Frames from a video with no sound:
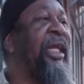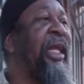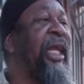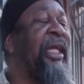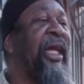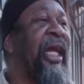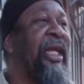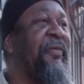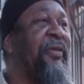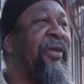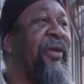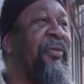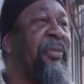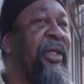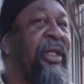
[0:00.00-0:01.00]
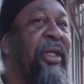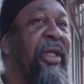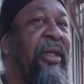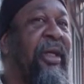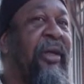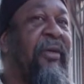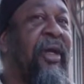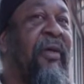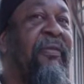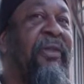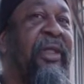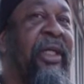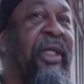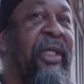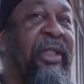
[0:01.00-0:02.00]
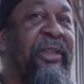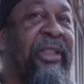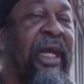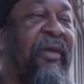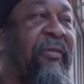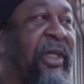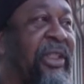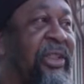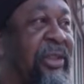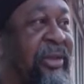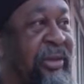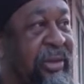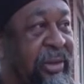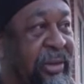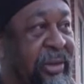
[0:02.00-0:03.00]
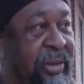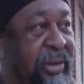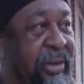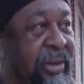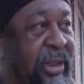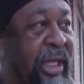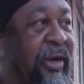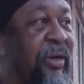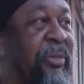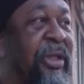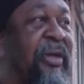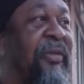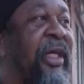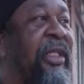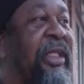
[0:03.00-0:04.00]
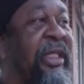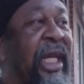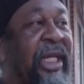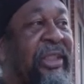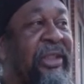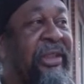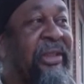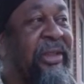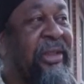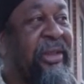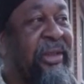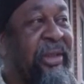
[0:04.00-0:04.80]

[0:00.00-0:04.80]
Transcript: they not even gonna be uh, uh of the uh, salvation. They gonna be of other nations.